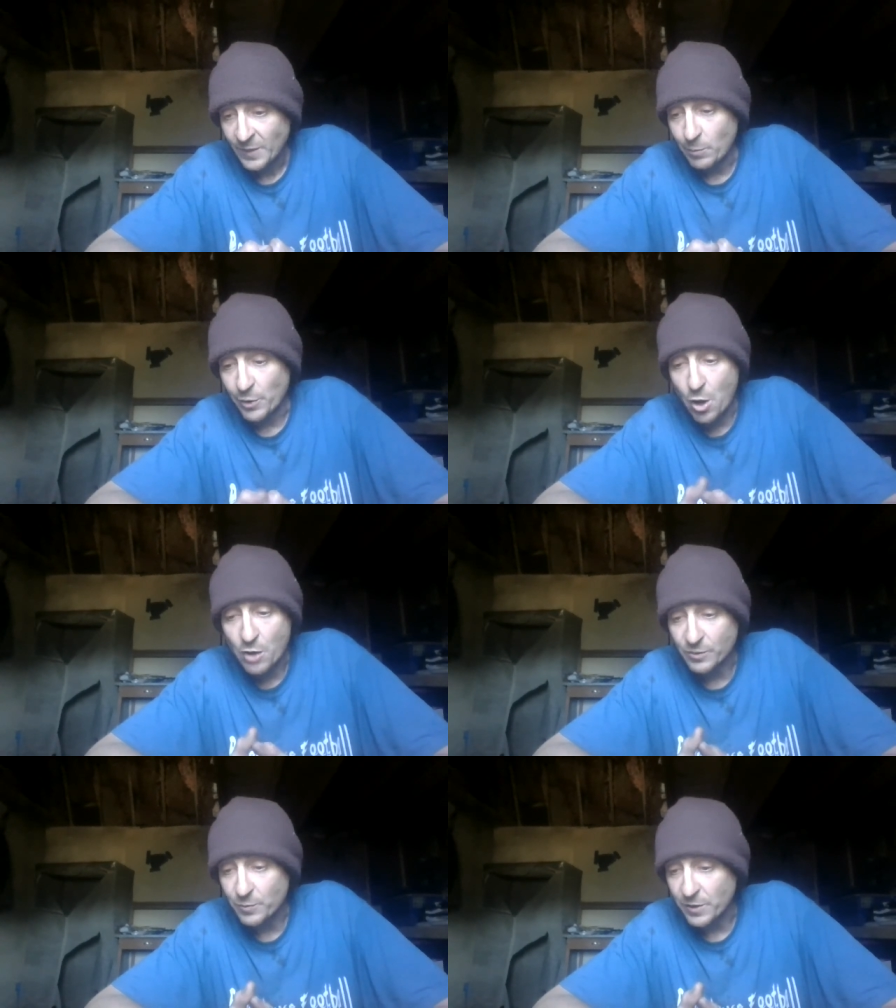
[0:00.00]
But
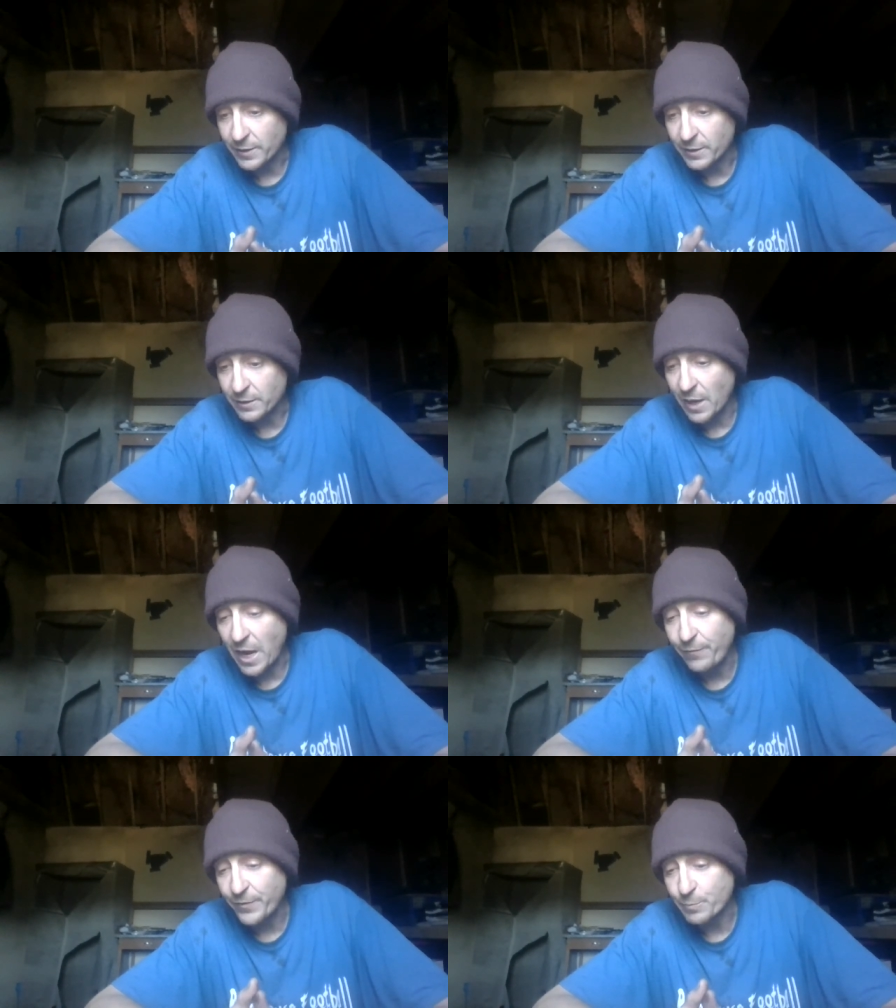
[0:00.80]
ultimately,
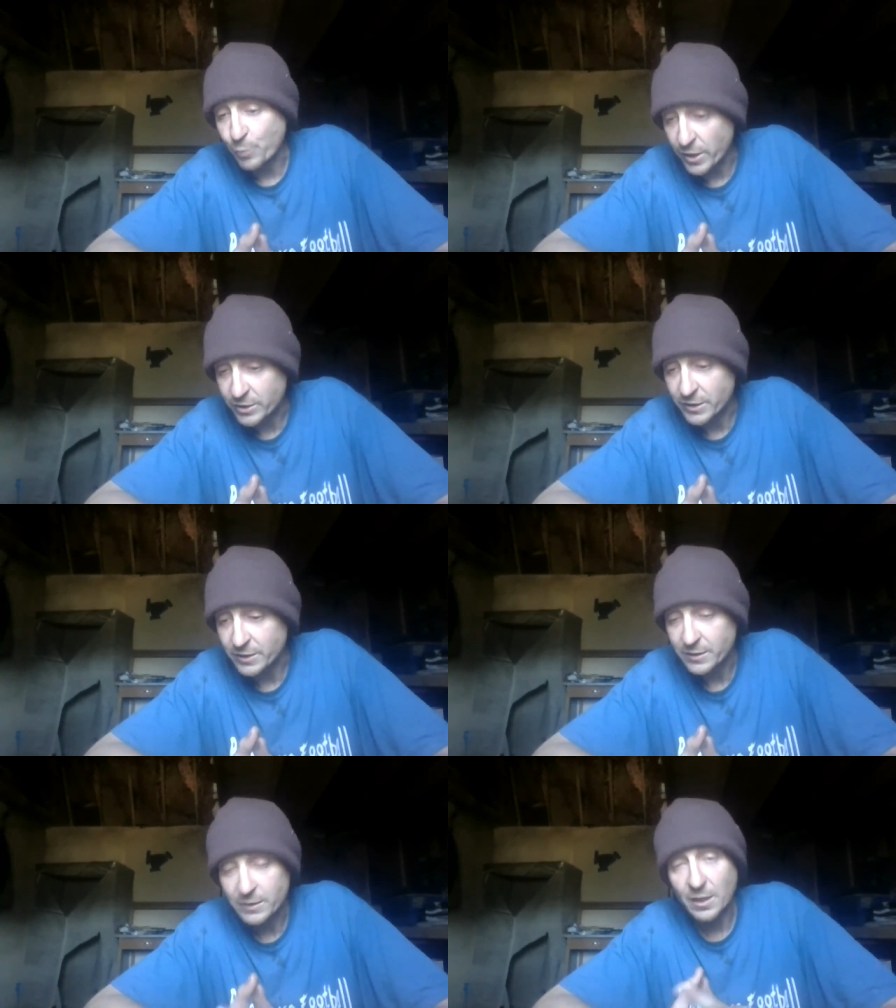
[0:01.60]
life is
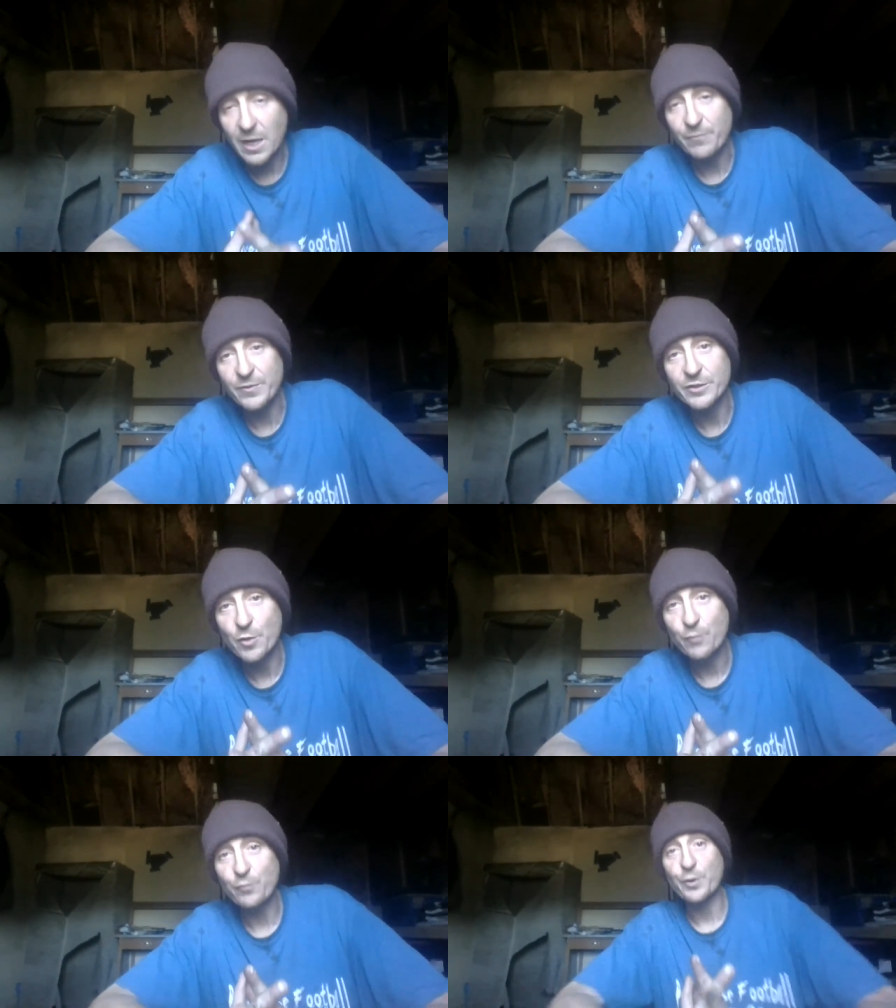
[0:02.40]
precious. Life is
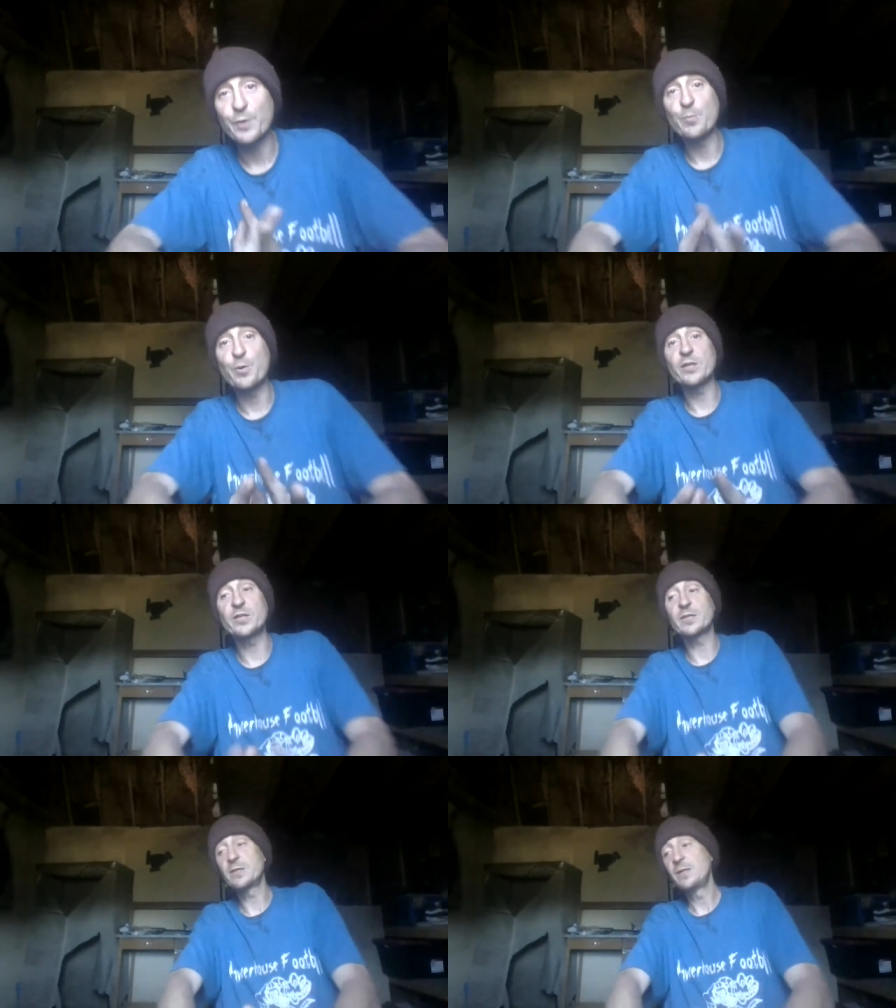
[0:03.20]
so freaking
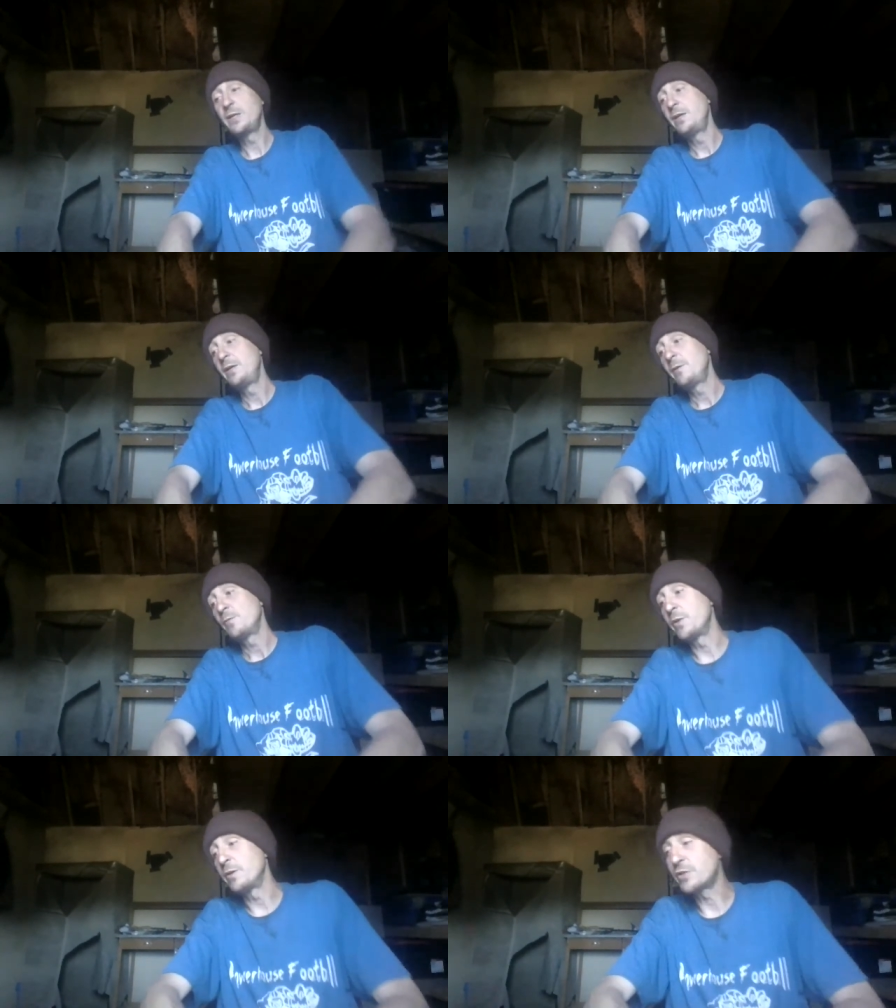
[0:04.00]
precious
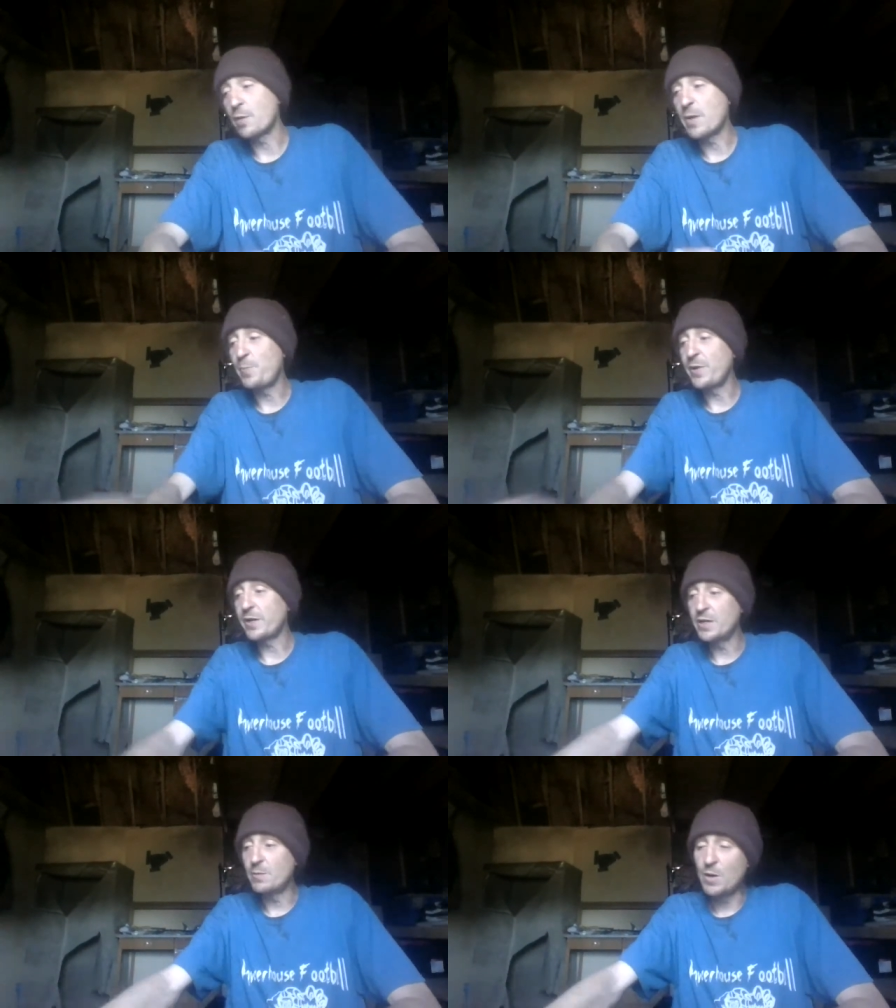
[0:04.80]
when he was talking about
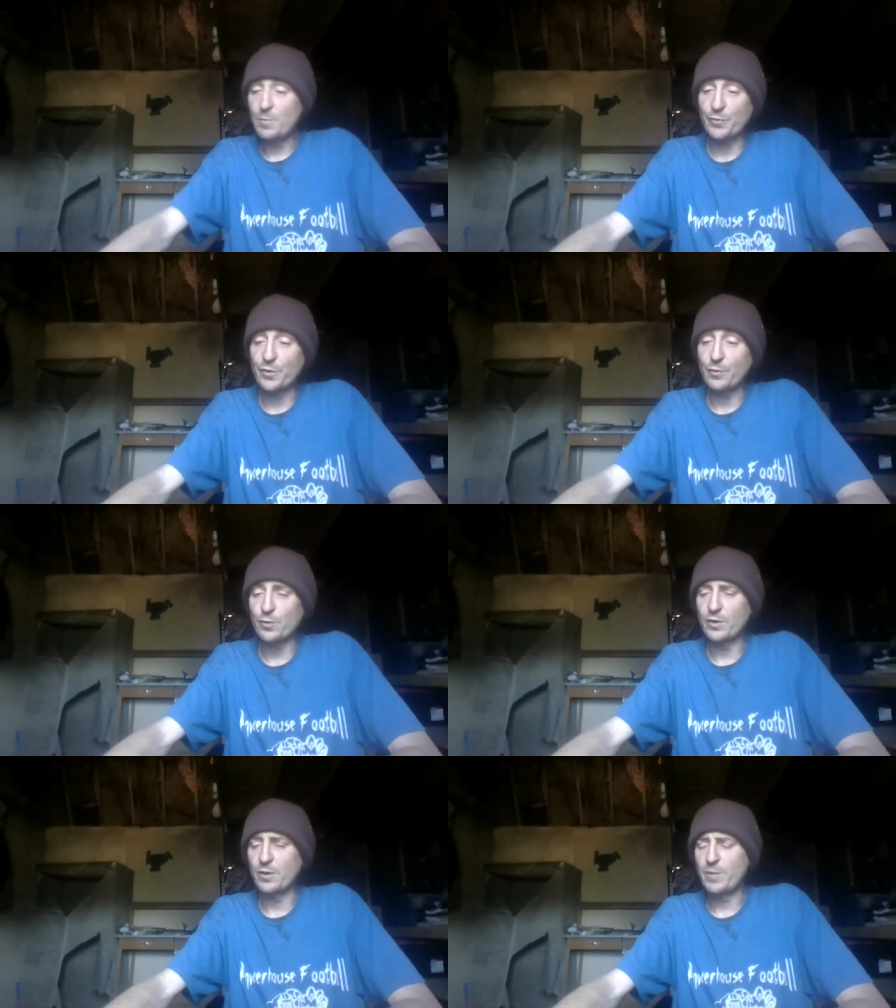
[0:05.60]
picking them up with the
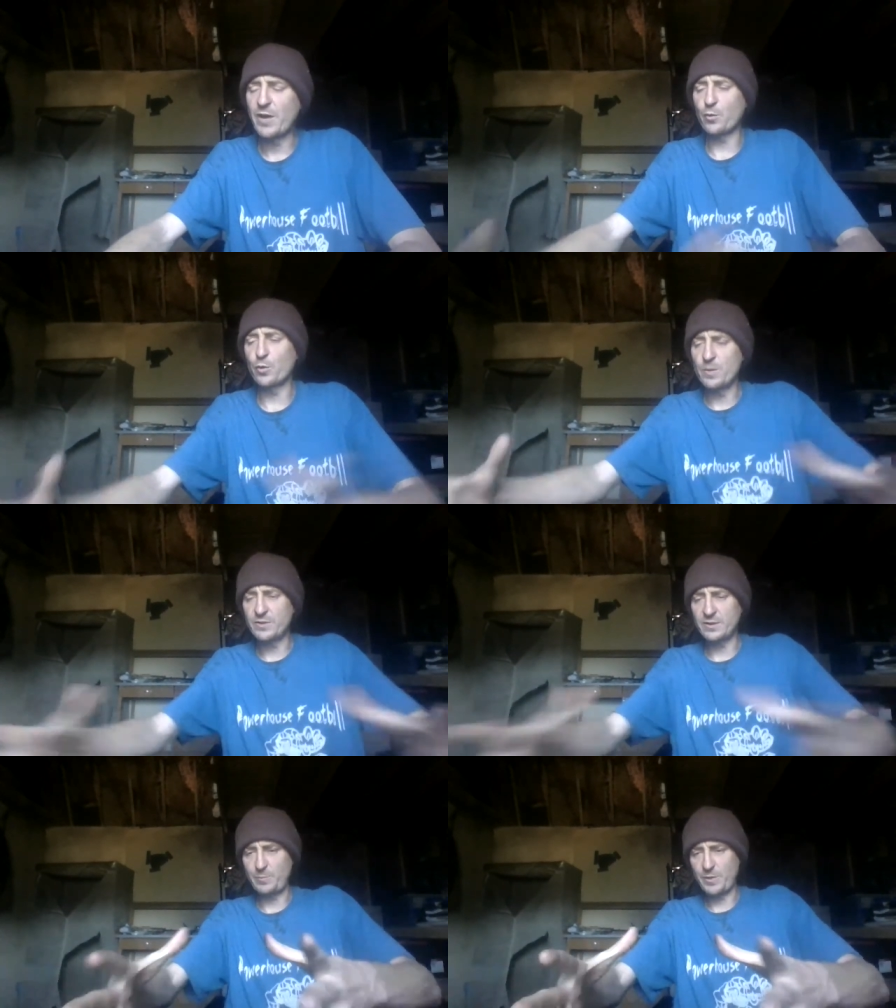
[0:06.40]
with, by the ribs,
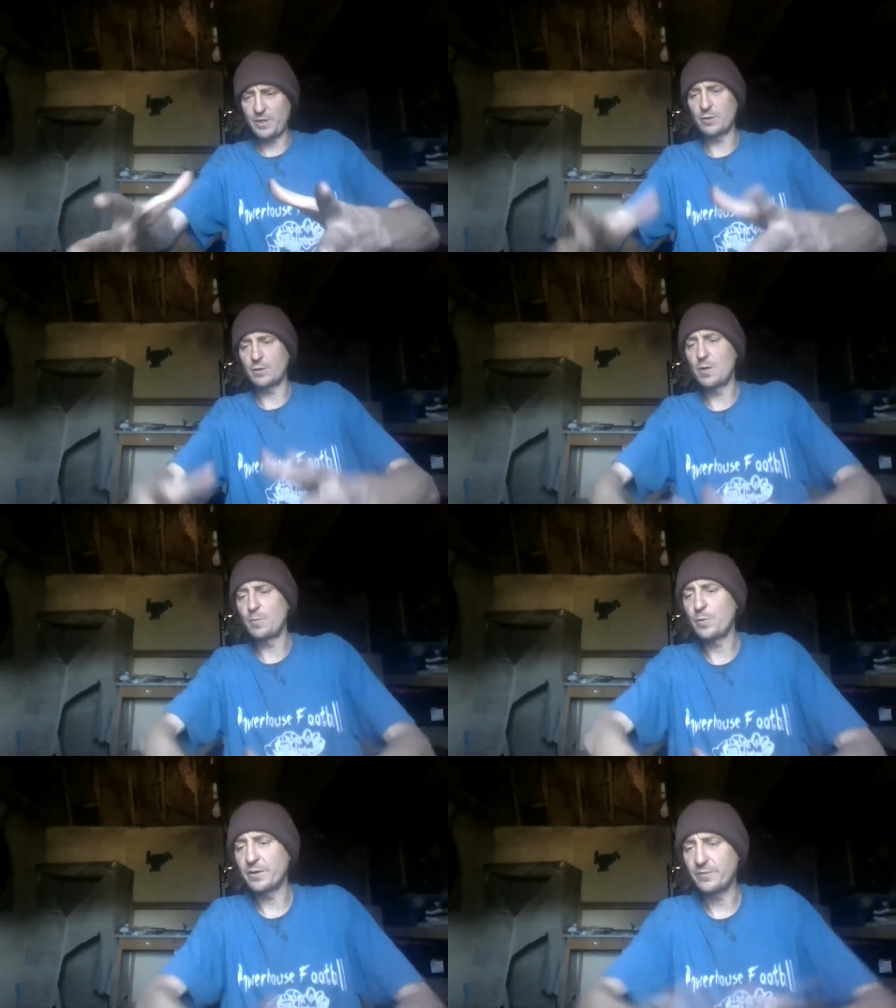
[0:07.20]
is he picking her
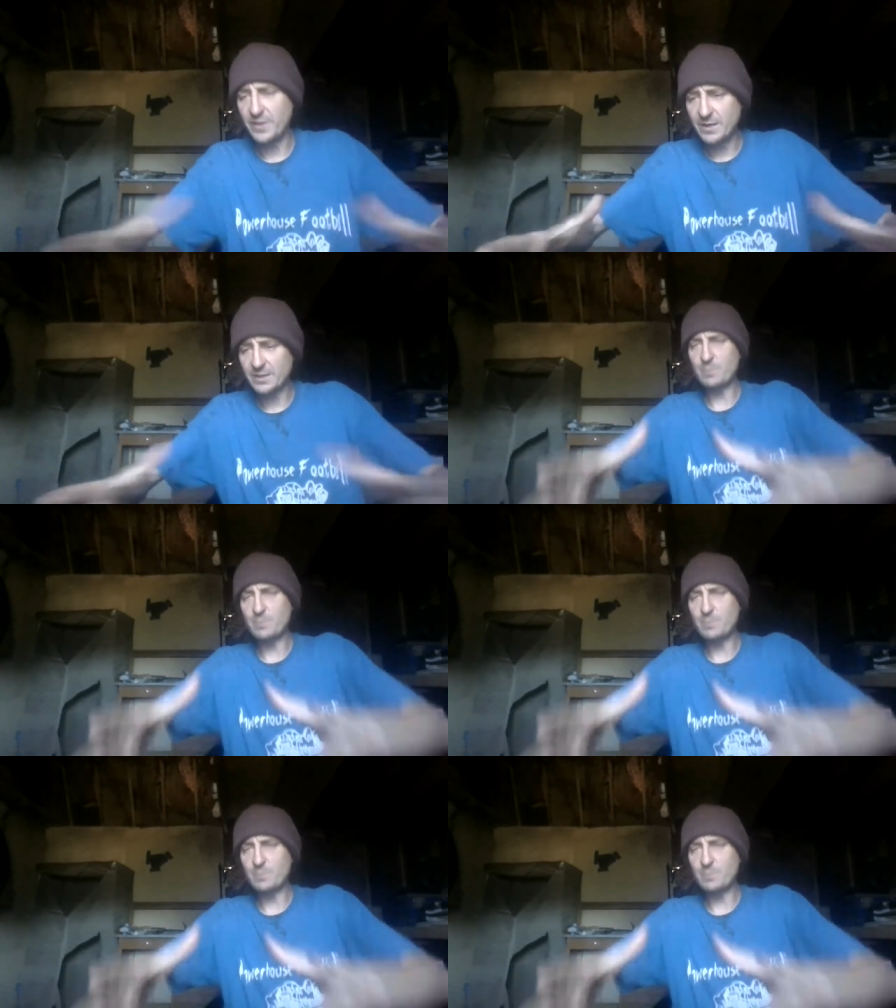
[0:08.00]
up like this